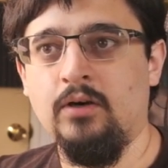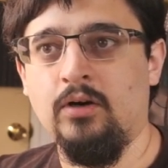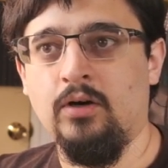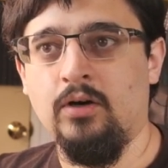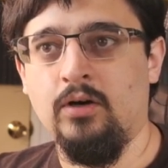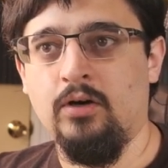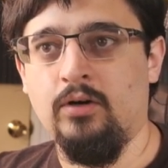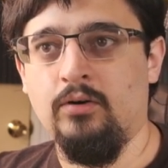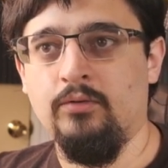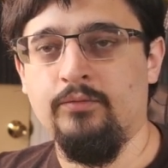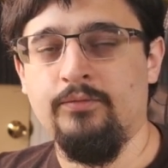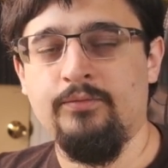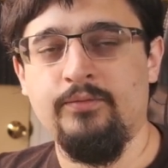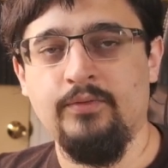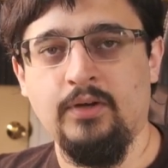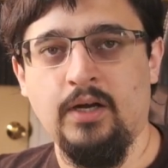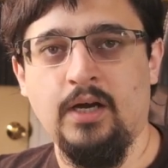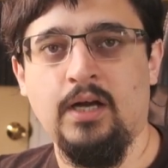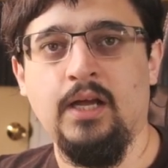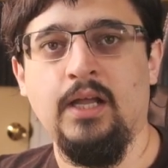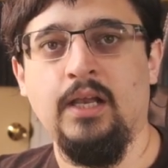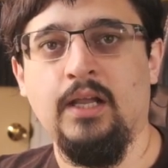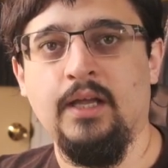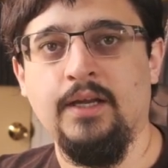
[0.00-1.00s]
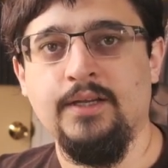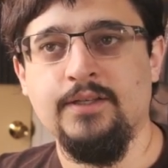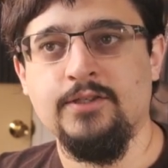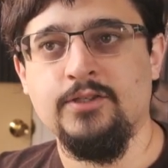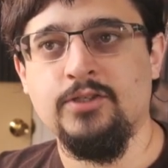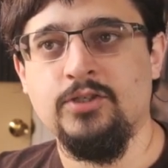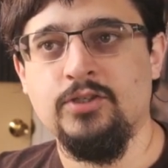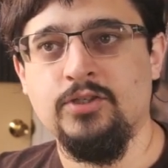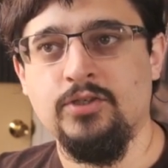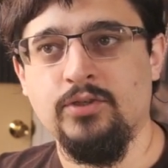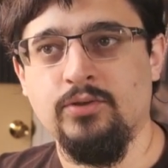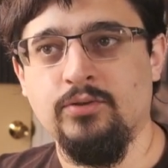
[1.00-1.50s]
of
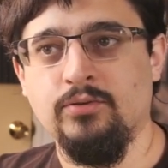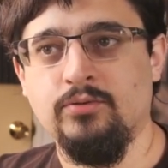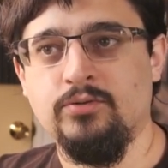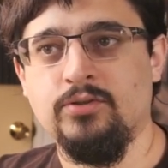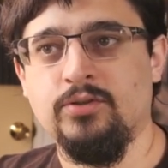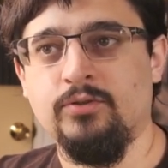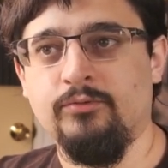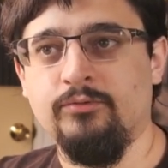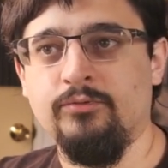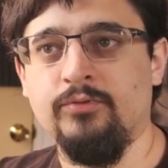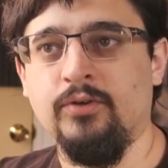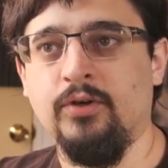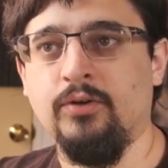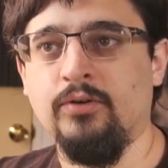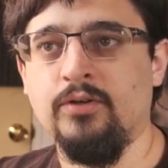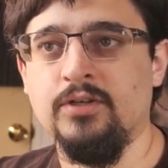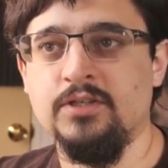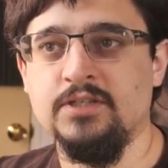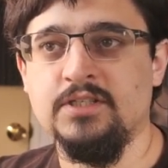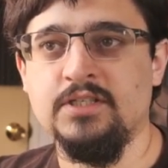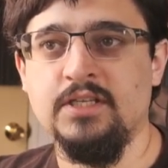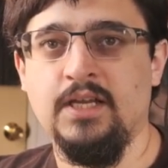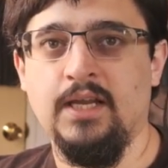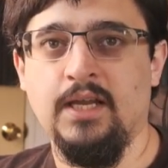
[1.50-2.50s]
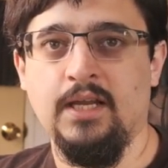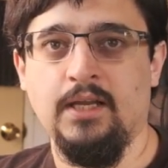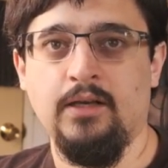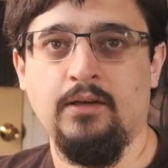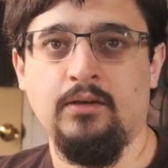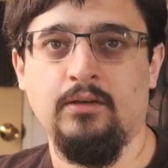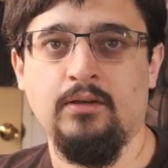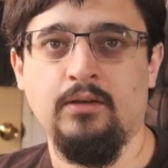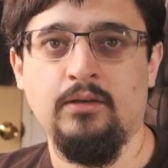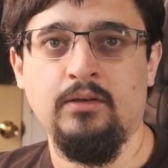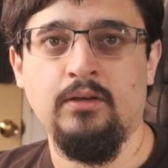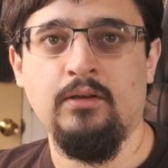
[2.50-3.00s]
highlights to, to focus
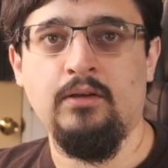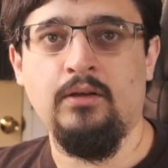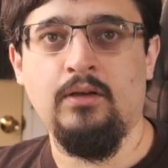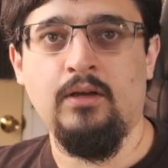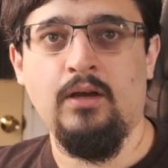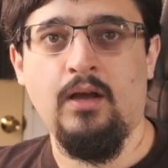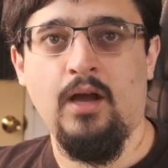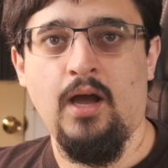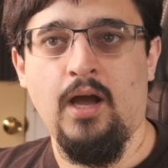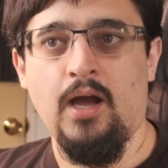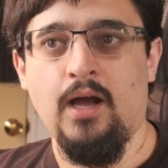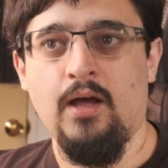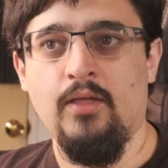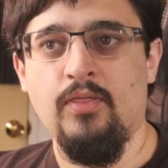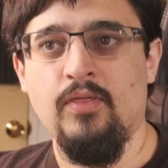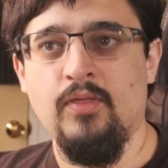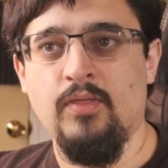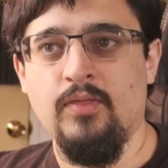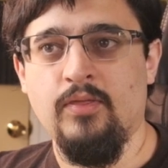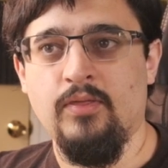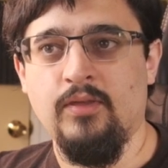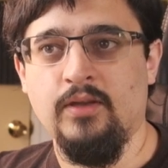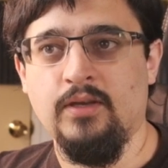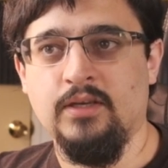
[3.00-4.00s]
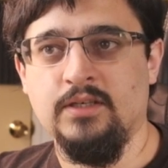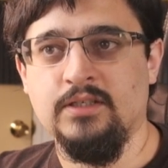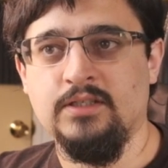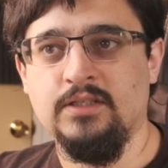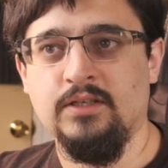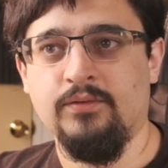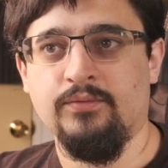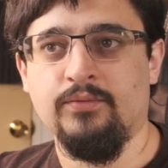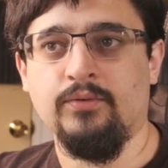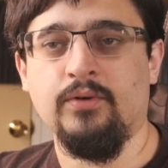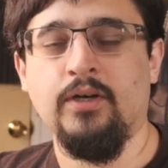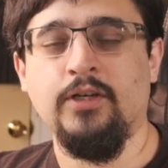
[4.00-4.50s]
in uh, the
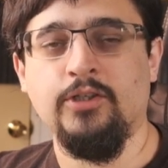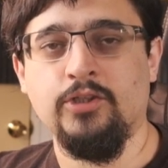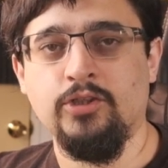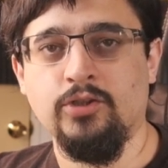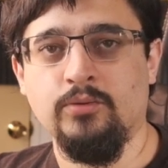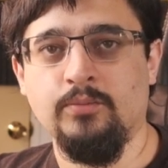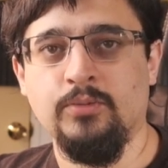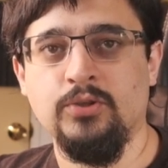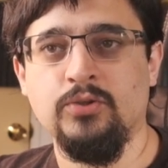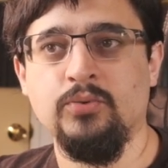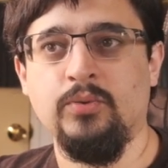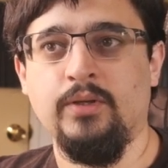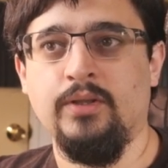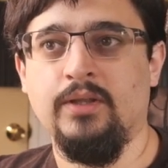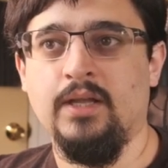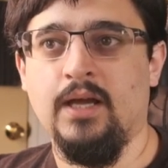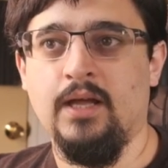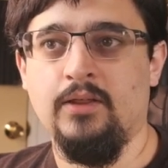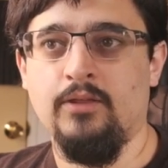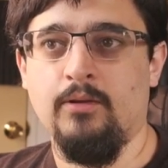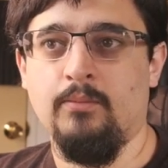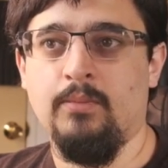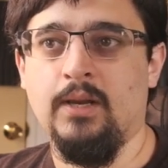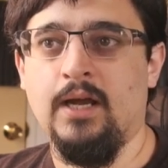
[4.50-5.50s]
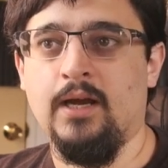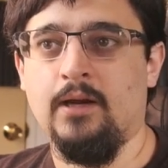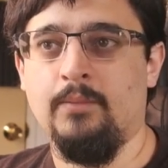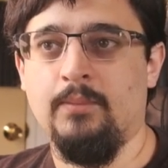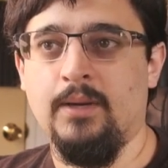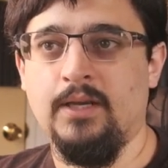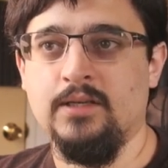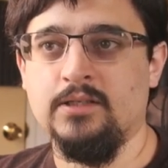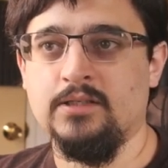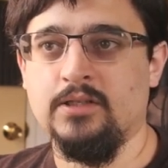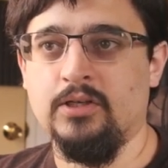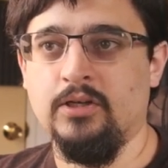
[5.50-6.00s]
differential between that and the black
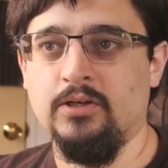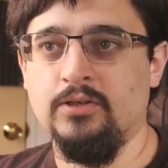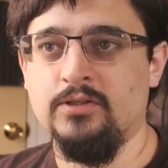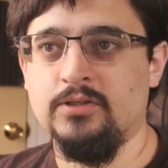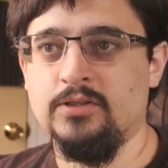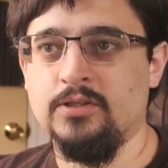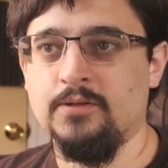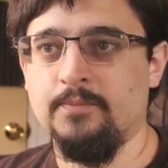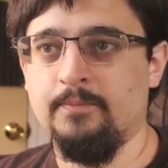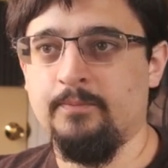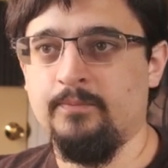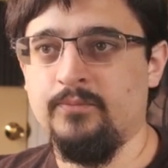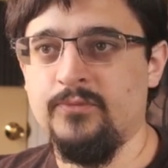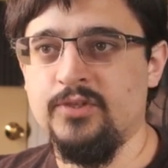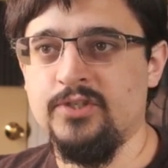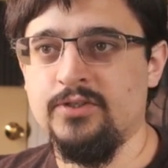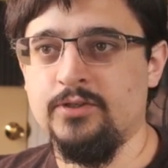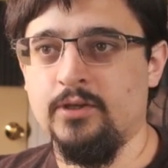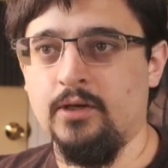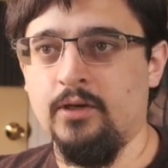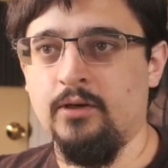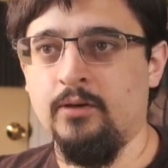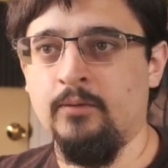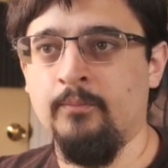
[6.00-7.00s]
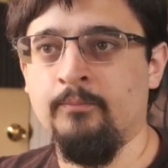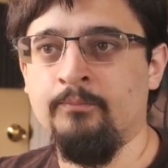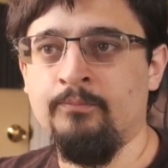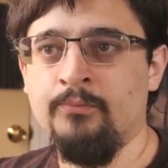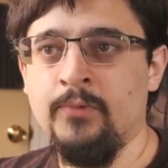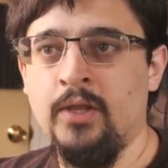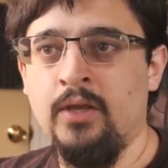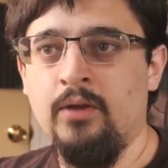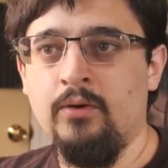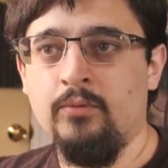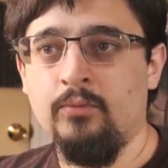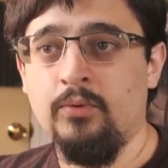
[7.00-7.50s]
base coats. So
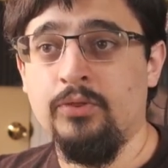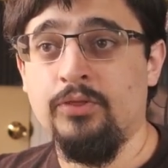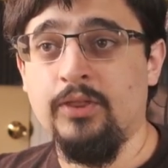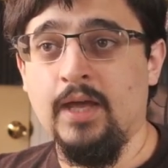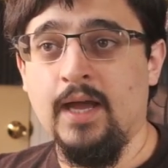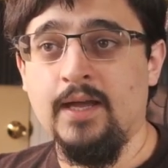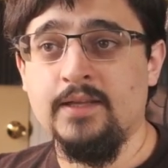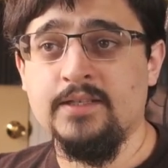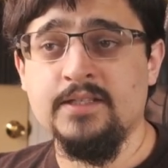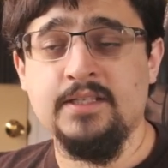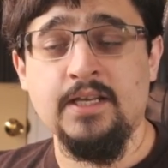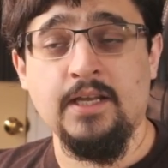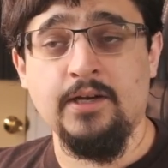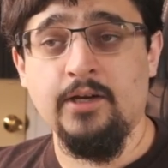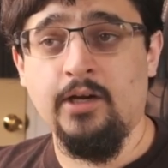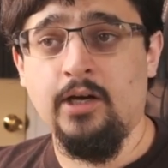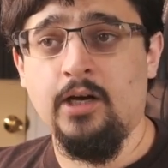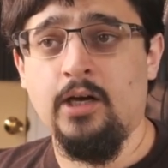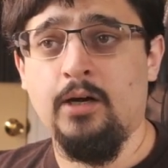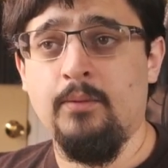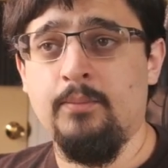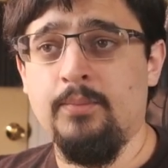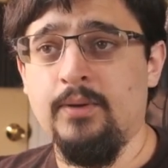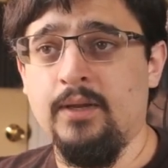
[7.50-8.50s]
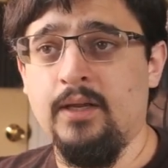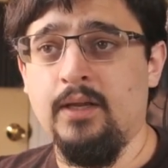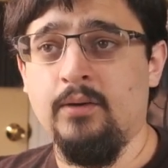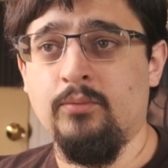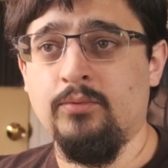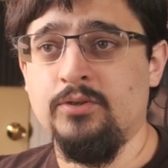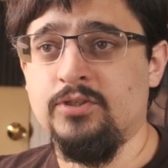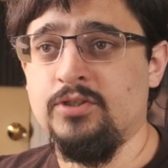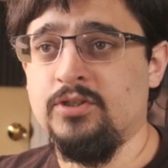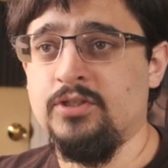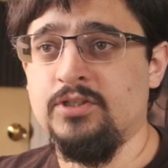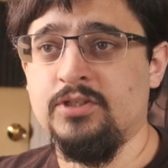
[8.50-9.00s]
with that set up, it
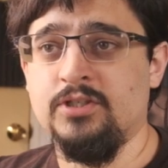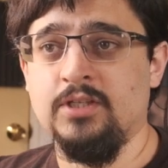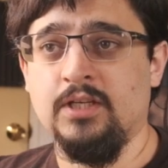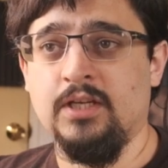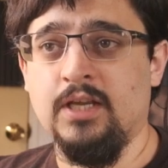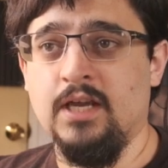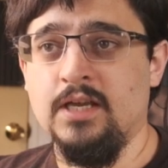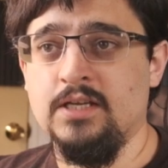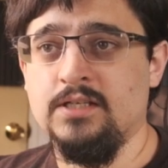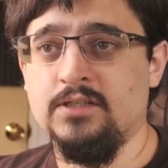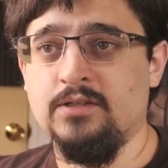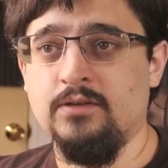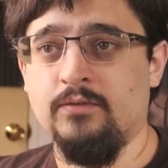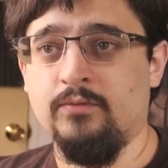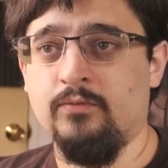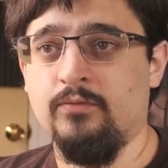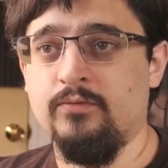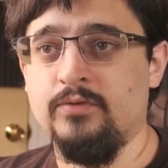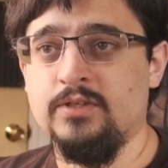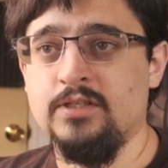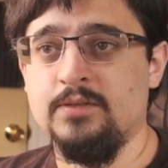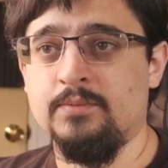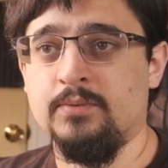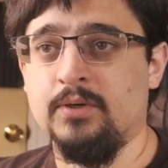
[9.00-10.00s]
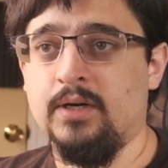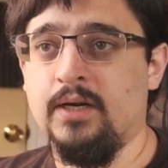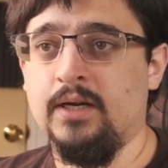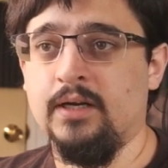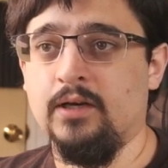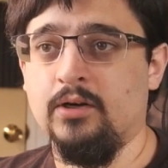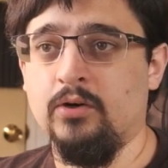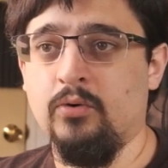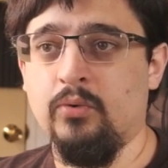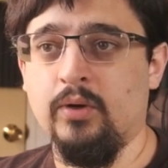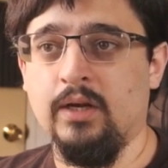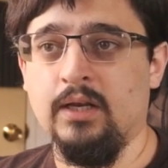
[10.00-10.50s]
was just a case of spraying
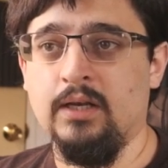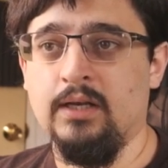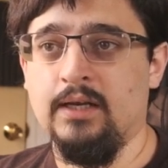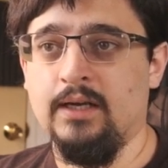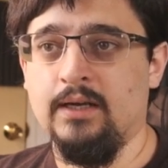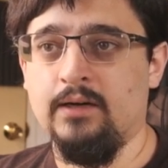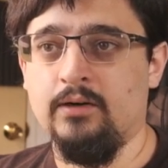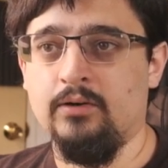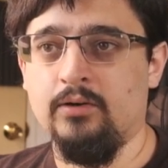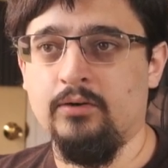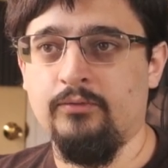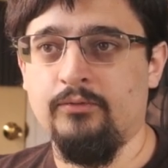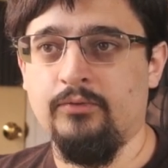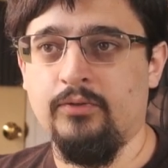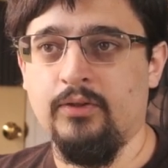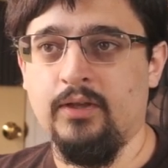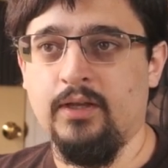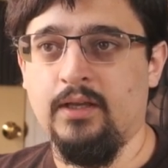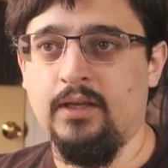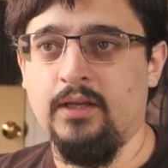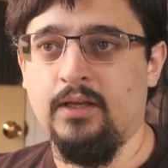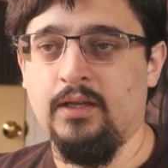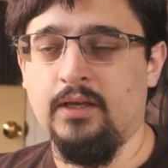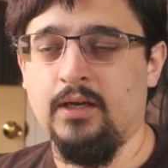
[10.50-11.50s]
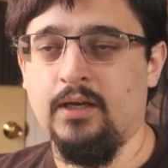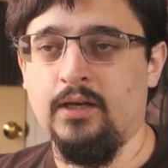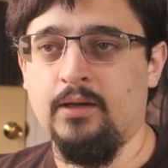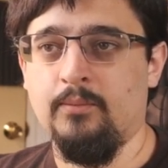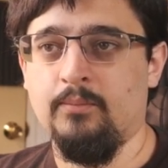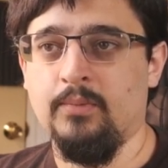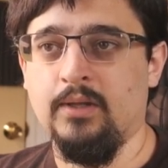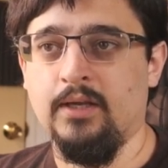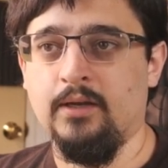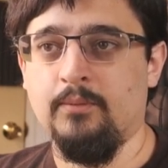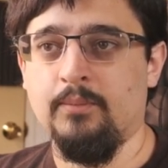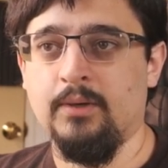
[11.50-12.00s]
a quick layer of the uh,
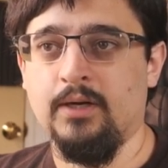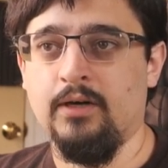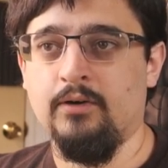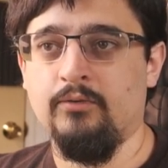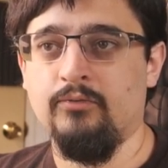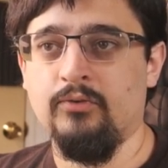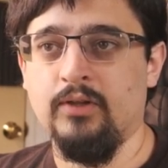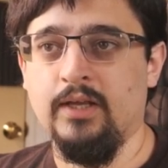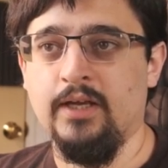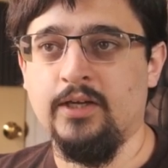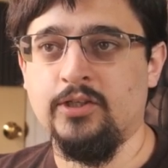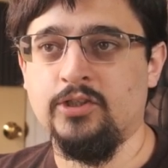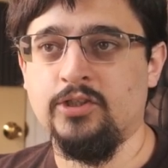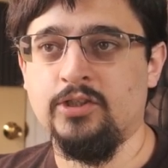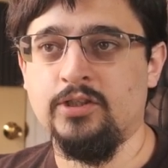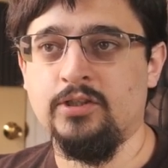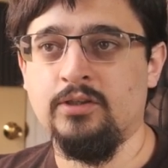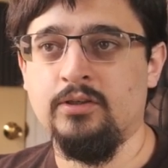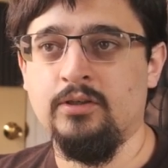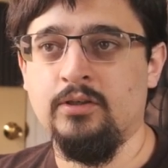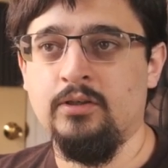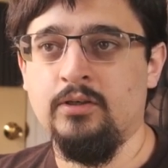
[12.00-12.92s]
Plaguebearer Flesh